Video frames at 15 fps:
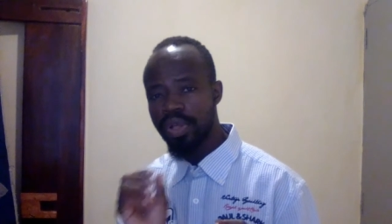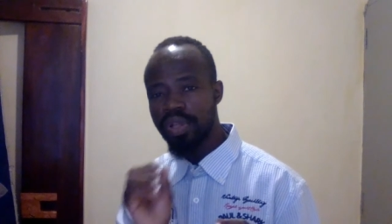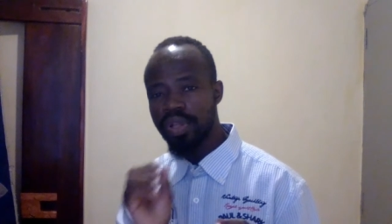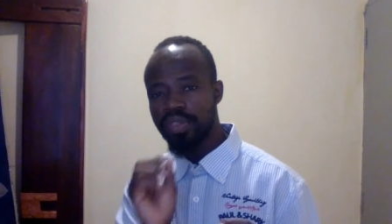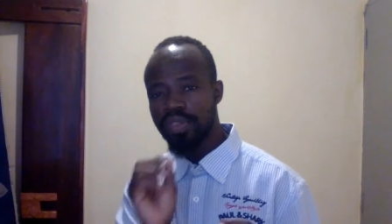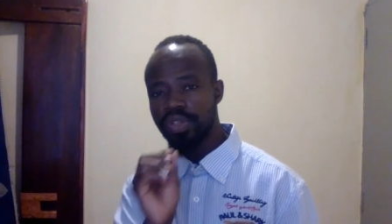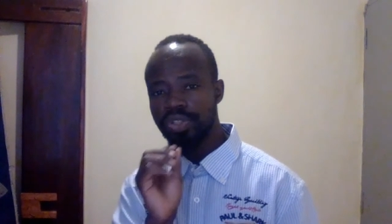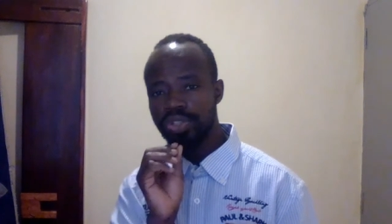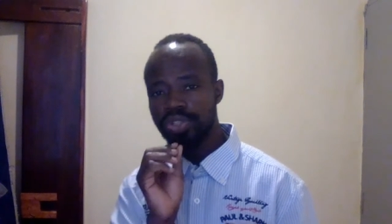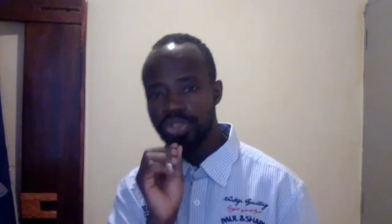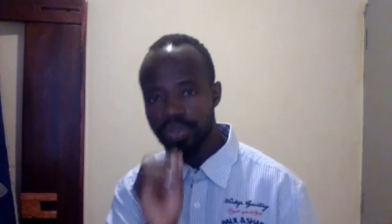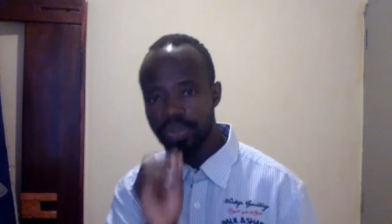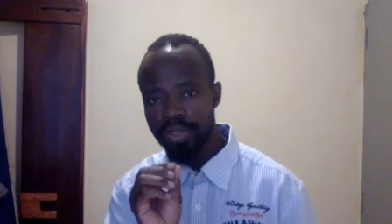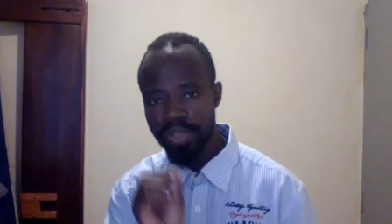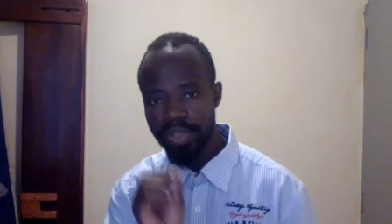the
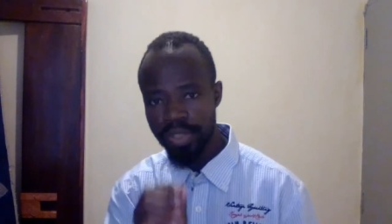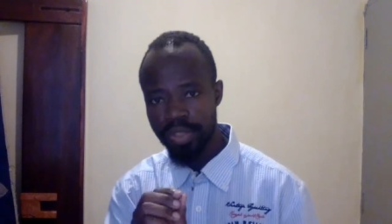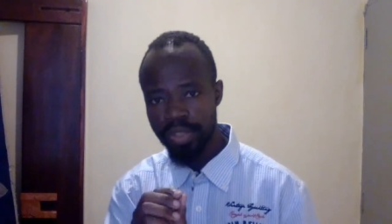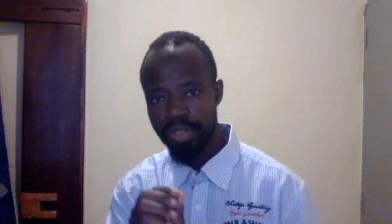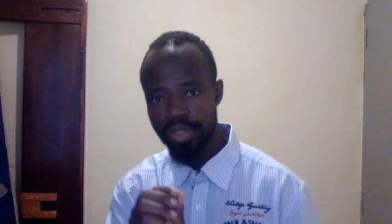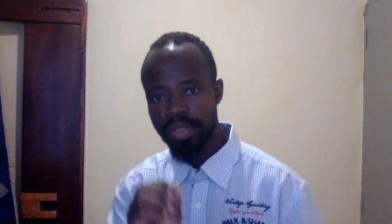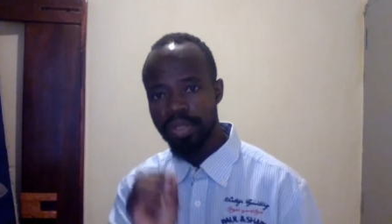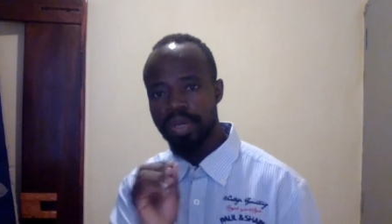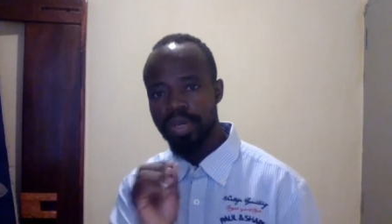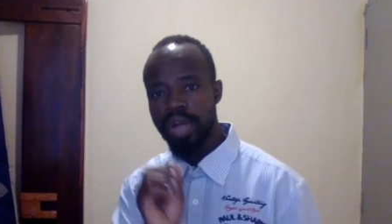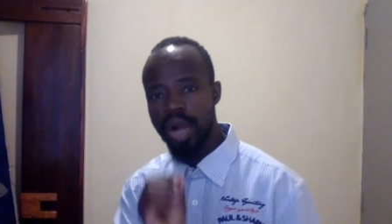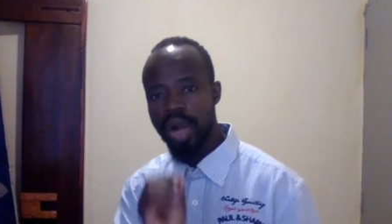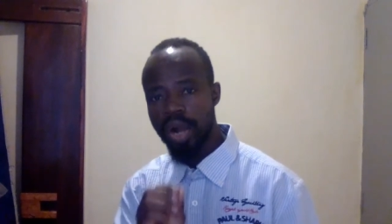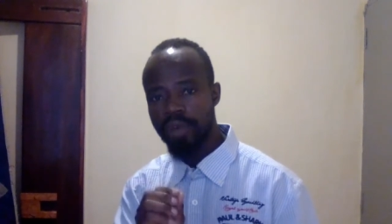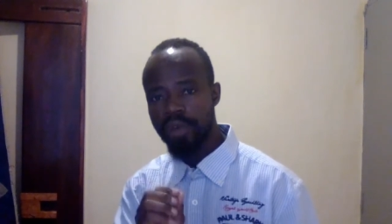unity
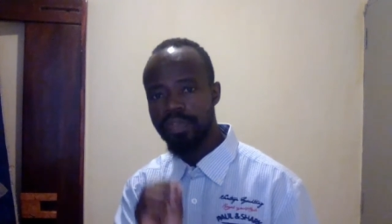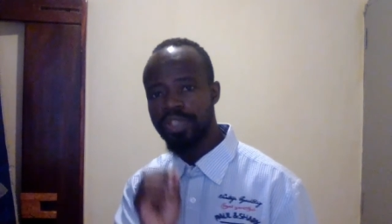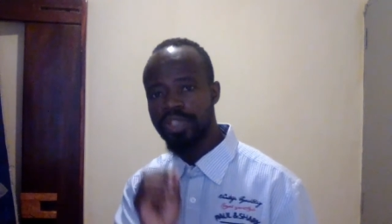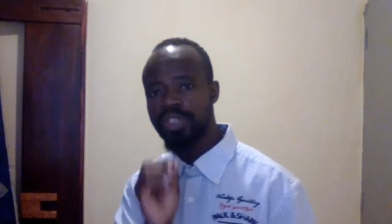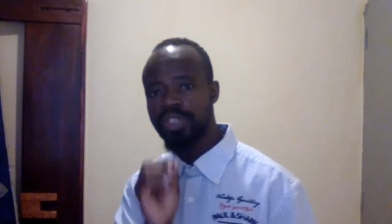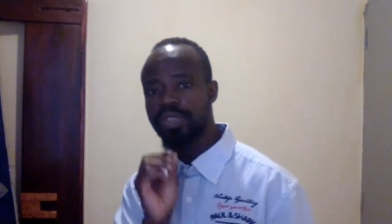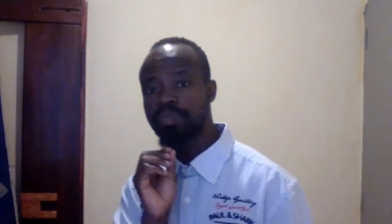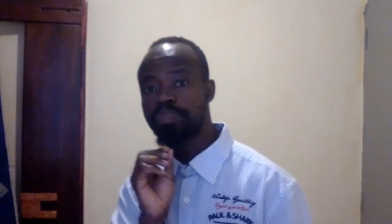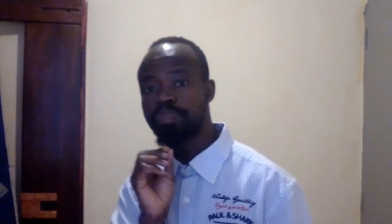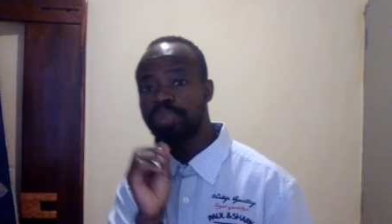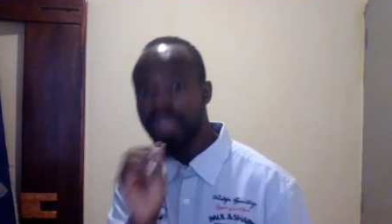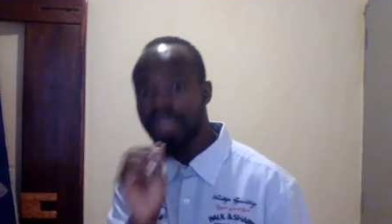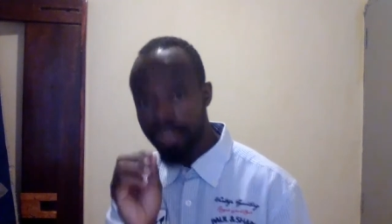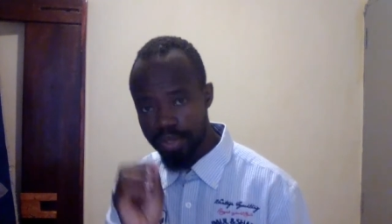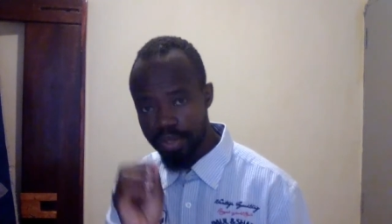of the
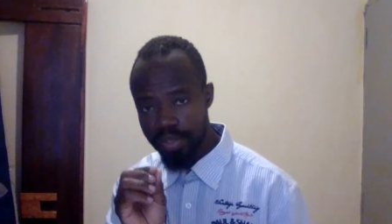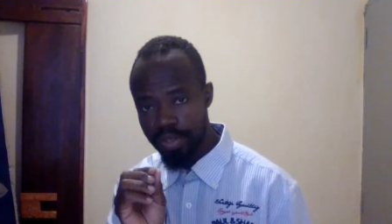Spirit